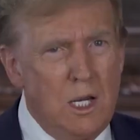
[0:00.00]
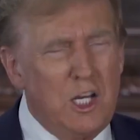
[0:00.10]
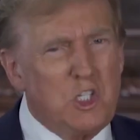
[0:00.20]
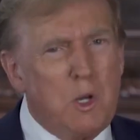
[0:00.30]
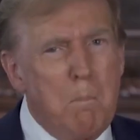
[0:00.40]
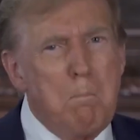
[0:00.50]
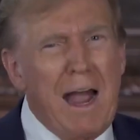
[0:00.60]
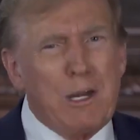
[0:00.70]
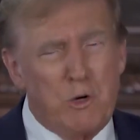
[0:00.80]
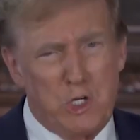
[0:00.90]
It's
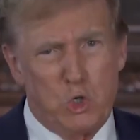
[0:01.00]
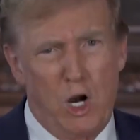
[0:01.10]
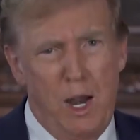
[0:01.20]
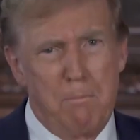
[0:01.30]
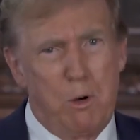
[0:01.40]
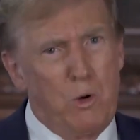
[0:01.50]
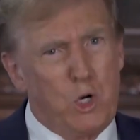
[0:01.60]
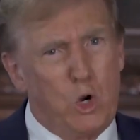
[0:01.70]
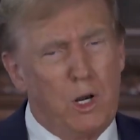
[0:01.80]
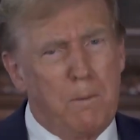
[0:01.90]
migrant crime, but we
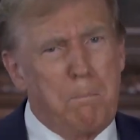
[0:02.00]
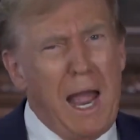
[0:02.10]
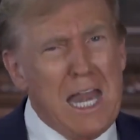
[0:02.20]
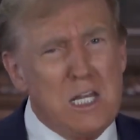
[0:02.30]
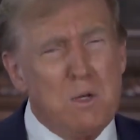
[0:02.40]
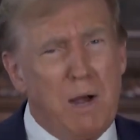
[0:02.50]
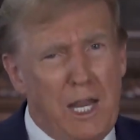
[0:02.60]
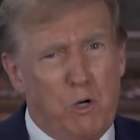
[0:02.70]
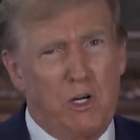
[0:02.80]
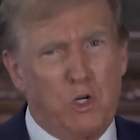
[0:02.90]
call it Biden
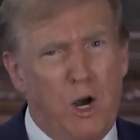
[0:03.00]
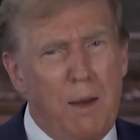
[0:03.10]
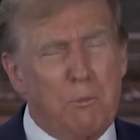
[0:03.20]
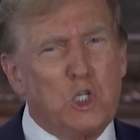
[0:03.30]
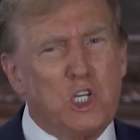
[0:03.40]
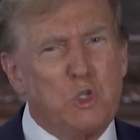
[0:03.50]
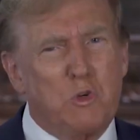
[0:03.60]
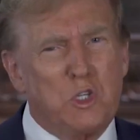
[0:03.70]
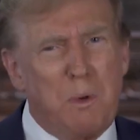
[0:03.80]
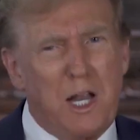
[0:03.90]
migrant crime because he's
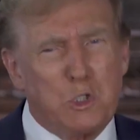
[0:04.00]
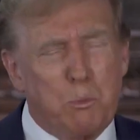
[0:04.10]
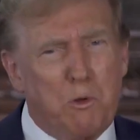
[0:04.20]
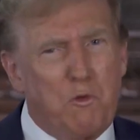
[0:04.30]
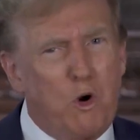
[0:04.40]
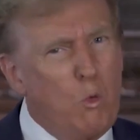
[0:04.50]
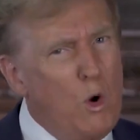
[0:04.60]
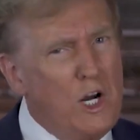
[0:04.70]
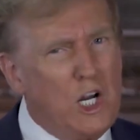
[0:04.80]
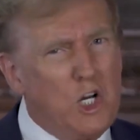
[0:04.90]
responsible for it
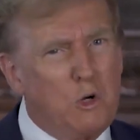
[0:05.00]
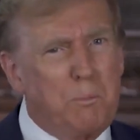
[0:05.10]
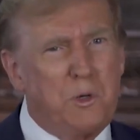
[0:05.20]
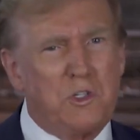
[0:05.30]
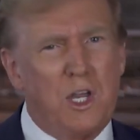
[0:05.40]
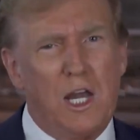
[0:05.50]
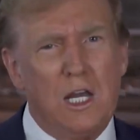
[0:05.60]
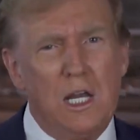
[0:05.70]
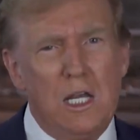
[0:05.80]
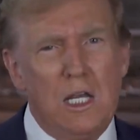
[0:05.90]
100%.
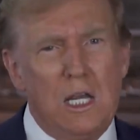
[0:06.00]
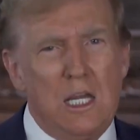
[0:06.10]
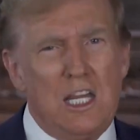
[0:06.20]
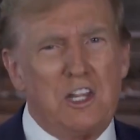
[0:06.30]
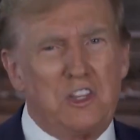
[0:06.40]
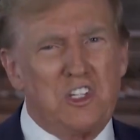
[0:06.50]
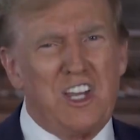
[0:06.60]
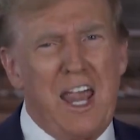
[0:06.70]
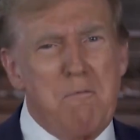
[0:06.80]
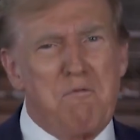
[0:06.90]
Yet the
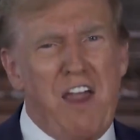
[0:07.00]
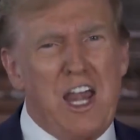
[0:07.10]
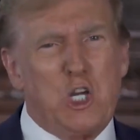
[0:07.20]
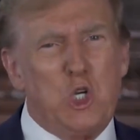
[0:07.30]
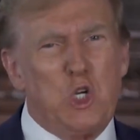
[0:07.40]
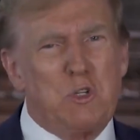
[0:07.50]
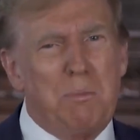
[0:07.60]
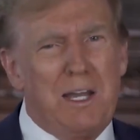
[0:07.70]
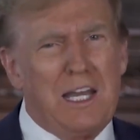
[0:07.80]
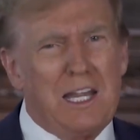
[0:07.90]
same fake news
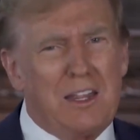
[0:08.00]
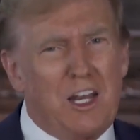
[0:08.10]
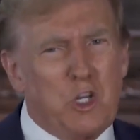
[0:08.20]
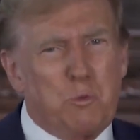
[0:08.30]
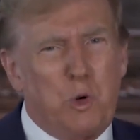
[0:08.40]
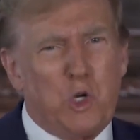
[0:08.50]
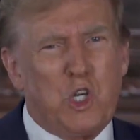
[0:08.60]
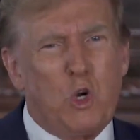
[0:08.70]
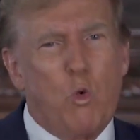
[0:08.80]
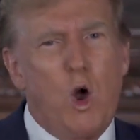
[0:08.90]
media that is
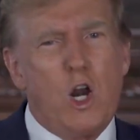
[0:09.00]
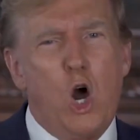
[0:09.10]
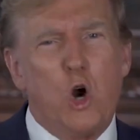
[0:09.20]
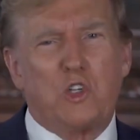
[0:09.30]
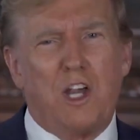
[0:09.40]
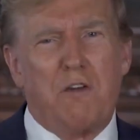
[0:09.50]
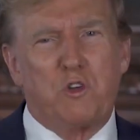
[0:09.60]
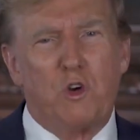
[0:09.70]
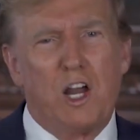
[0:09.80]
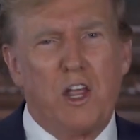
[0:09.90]
pushing one hoax
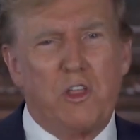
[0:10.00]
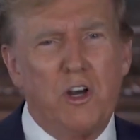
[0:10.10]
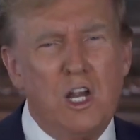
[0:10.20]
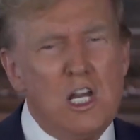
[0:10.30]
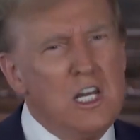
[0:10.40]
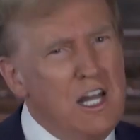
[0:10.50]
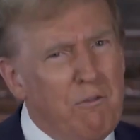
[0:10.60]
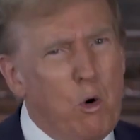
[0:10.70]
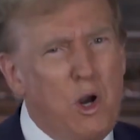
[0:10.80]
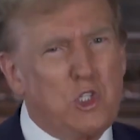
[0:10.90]
after another
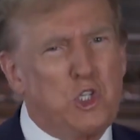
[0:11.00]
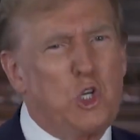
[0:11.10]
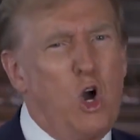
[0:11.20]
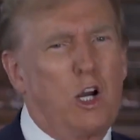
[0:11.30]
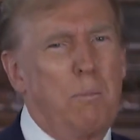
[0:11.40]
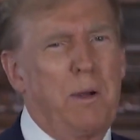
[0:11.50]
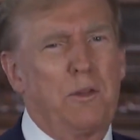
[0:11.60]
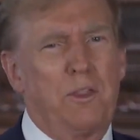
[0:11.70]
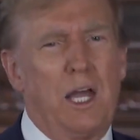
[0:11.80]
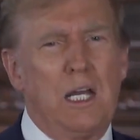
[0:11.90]
never wants to talk
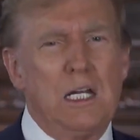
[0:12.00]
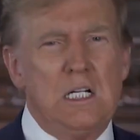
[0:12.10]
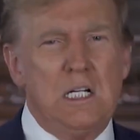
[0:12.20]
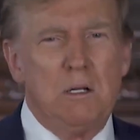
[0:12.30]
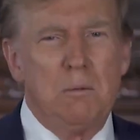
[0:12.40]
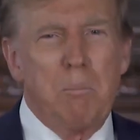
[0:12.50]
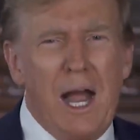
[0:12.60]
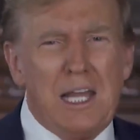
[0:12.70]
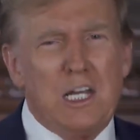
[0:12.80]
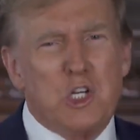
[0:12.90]
about that.
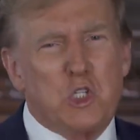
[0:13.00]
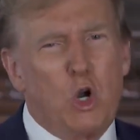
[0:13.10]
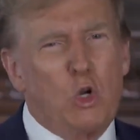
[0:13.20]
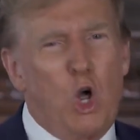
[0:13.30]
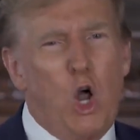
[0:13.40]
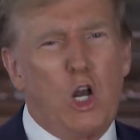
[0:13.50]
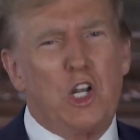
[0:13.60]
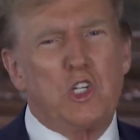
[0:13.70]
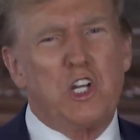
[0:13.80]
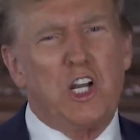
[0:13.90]
Biden is so
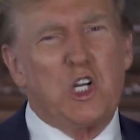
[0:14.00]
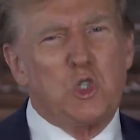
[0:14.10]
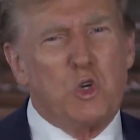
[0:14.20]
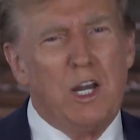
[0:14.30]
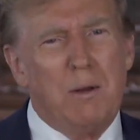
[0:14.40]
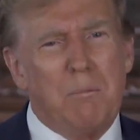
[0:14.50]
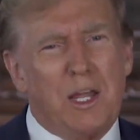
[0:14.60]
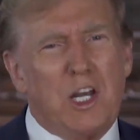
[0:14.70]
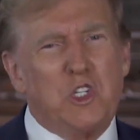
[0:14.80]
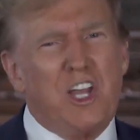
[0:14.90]
lawless and extreme
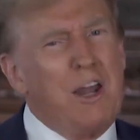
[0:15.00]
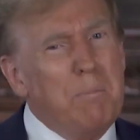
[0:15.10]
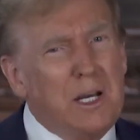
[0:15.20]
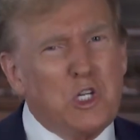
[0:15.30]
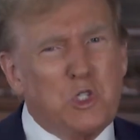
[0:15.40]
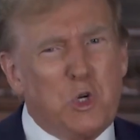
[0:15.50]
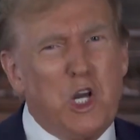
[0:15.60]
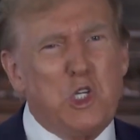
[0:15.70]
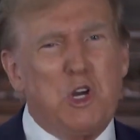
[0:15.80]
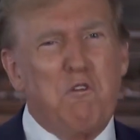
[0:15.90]
that his
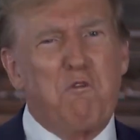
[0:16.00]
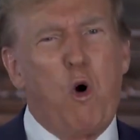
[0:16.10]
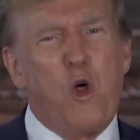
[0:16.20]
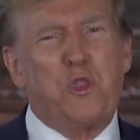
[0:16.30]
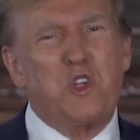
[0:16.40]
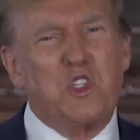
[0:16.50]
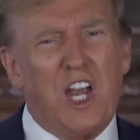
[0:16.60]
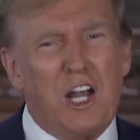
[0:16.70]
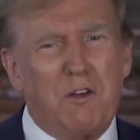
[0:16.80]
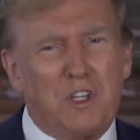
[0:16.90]
administration fought the
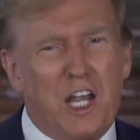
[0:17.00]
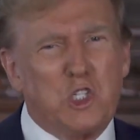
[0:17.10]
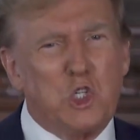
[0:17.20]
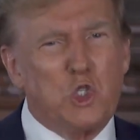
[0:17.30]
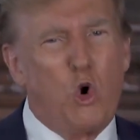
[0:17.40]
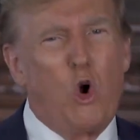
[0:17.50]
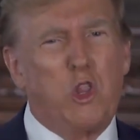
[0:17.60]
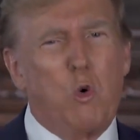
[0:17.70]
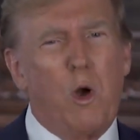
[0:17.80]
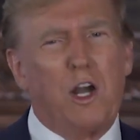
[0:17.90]
state of Texas
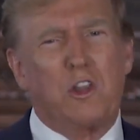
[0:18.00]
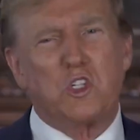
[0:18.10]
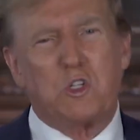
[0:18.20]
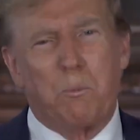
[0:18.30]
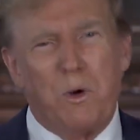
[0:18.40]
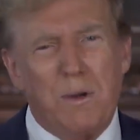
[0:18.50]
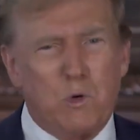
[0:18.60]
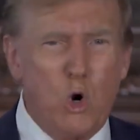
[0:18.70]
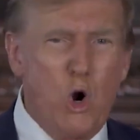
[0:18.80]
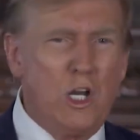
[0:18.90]
all the way to the Supreme
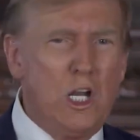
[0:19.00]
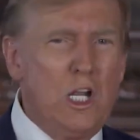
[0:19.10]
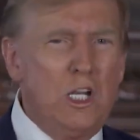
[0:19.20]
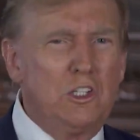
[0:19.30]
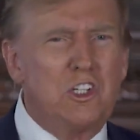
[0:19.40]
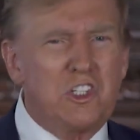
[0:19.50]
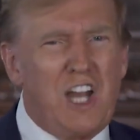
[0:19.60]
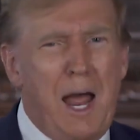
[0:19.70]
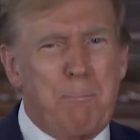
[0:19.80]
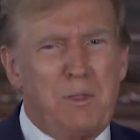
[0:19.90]
Court to
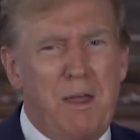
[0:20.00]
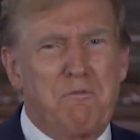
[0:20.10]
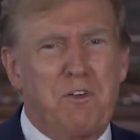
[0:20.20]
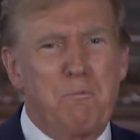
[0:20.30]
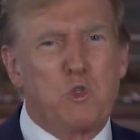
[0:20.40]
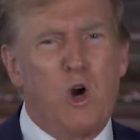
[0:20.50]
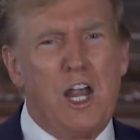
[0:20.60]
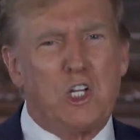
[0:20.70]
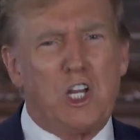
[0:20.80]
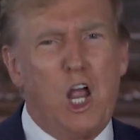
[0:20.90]
stop them from
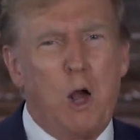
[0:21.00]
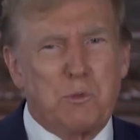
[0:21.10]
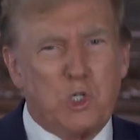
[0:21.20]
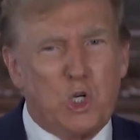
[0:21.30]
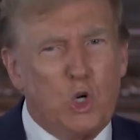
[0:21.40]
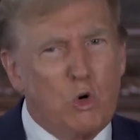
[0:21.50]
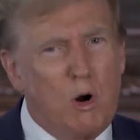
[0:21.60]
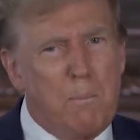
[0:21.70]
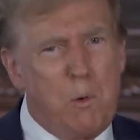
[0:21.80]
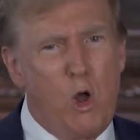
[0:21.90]
trying to help
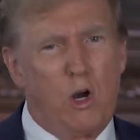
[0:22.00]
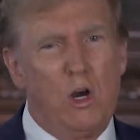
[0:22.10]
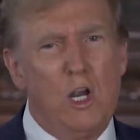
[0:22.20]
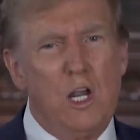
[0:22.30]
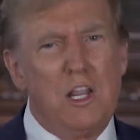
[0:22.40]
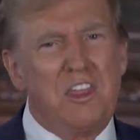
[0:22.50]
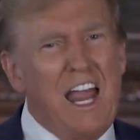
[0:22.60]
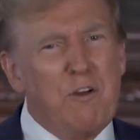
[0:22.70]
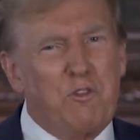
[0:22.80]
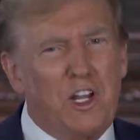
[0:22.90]
secure our border.
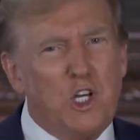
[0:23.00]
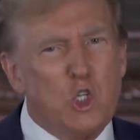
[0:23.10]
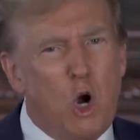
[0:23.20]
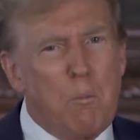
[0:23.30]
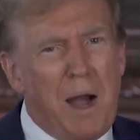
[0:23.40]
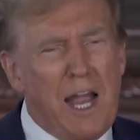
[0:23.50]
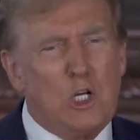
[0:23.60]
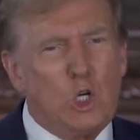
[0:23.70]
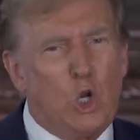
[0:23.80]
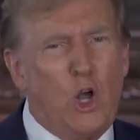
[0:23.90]
Thankfully, Joe
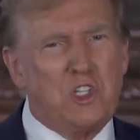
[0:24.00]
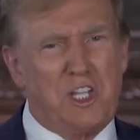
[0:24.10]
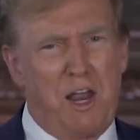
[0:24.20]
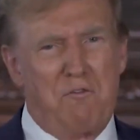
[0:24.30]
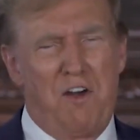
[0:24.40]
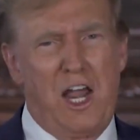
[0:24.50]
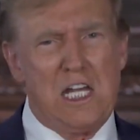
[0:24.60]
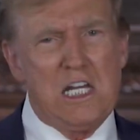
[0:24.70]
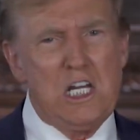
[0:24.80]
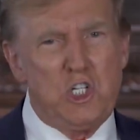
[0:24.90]
Biden lost that
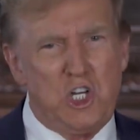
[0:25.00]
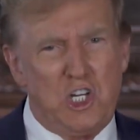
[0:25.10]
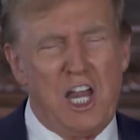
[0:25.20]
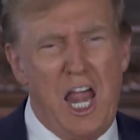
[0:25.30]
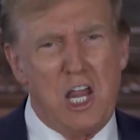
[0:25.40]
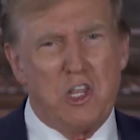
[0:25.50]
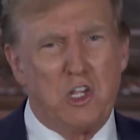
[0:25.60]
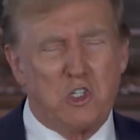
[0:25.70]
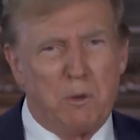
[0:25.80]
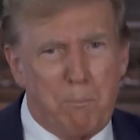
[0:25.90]
fight. Today,
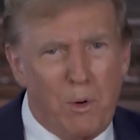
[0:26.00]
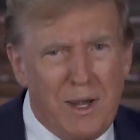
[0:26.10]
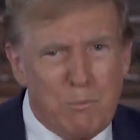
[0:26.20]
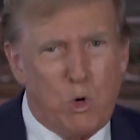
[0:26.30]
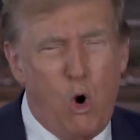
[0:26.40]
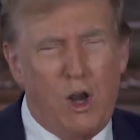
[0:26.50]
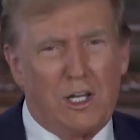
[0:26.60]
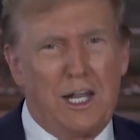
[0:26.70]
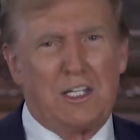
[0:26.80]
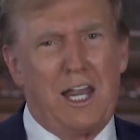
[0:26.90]
the Supreme
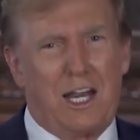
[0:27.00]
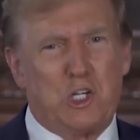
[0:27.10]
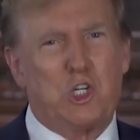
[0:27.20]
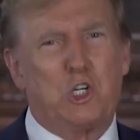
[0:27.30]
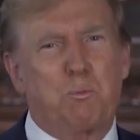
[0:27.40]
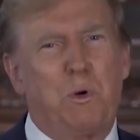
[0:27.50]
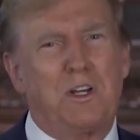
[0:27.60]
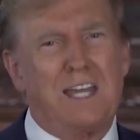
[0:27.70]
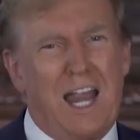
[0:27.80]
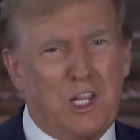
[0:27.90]
Court let Texas
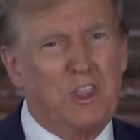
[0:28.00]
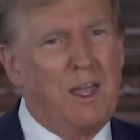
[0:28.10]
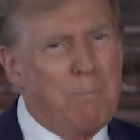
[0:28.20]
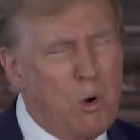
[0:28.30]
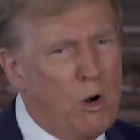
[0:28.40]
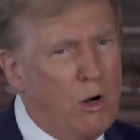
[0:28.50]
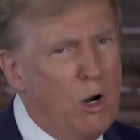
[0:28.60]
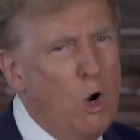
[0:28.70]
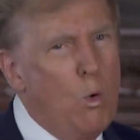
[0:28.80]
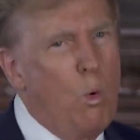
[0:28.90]
protect their
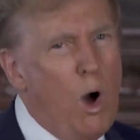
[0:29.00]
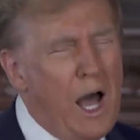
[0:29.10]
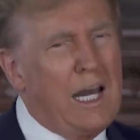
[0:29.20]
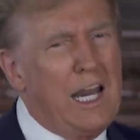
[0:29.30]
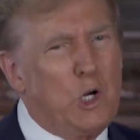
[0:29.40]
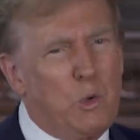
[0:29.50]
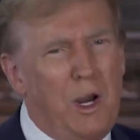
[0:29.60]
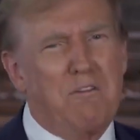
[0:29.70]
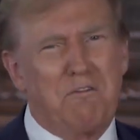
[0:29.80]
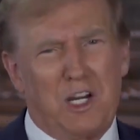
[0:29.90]
border. What a
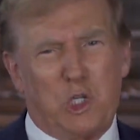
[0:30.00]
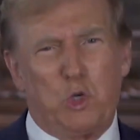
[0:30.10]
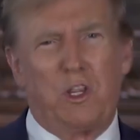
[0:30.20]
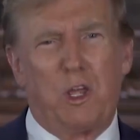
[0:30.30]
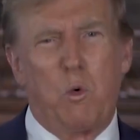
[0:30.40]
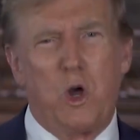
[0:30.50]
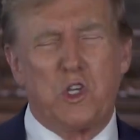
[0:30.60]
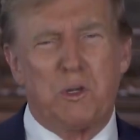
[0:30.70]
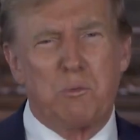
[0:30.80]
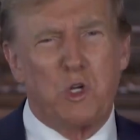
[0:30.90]
great victory that
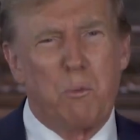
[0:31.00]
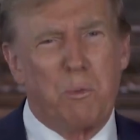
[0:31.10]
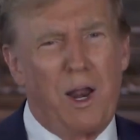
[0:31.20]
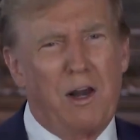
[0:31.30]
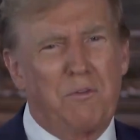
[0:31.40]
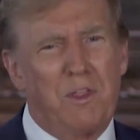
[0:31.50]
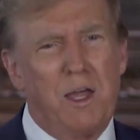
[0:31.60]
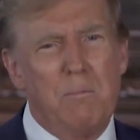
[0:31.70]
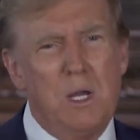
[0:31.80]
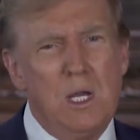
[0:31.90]
was. I'm so proud of
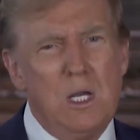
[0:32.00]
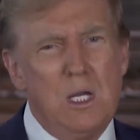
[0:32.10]
them.